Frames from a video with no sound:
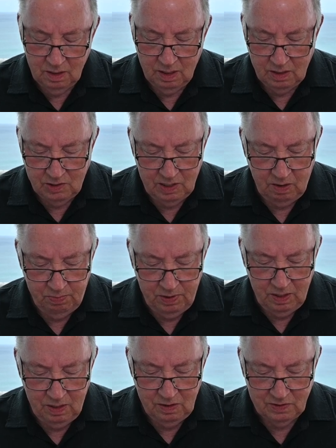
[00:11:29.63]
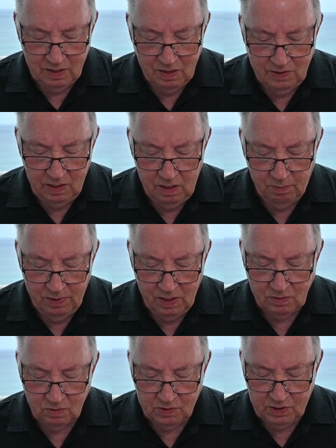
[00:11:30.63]
and JP says he
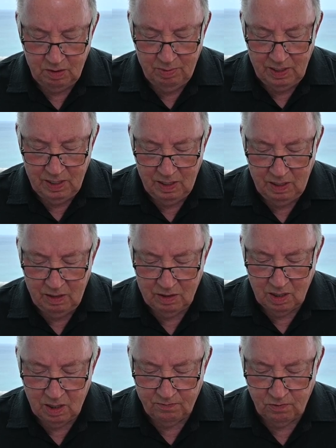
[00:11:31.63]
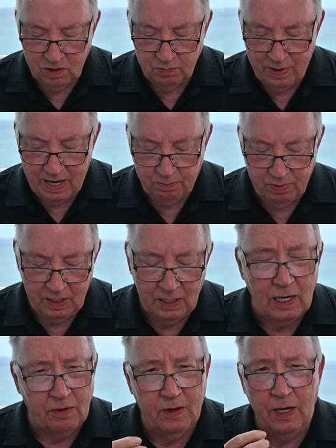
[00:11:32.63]
depends on CBD there for his back pain.
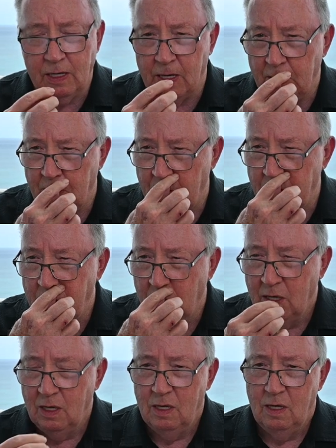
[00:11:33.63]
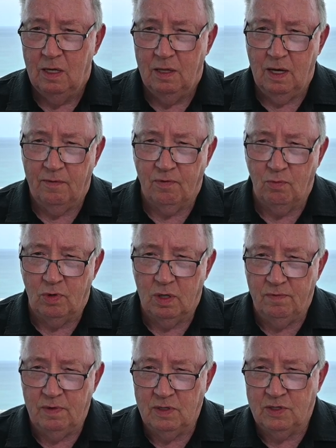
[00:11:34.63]
And I think I heard that from
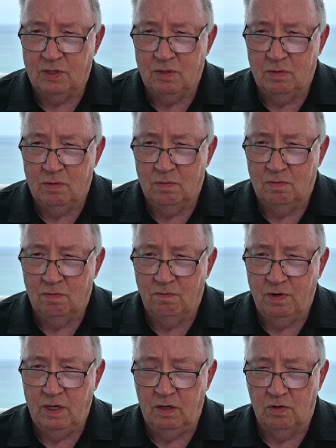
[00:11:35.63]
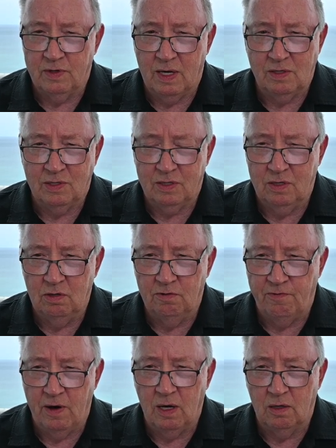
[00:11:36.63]
one of his videos. I
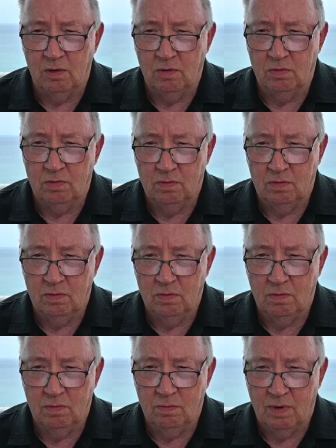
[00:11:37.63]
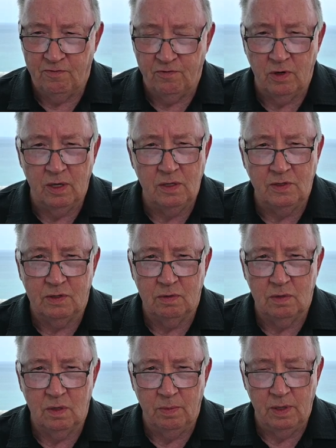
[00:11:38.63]
still follow my friends,
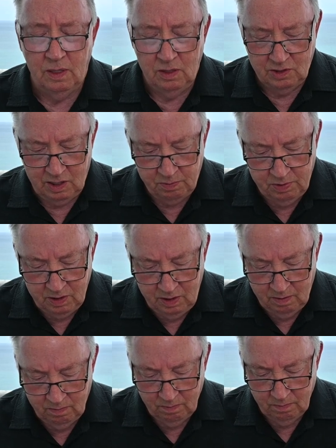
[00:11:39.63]
Amelia and JP.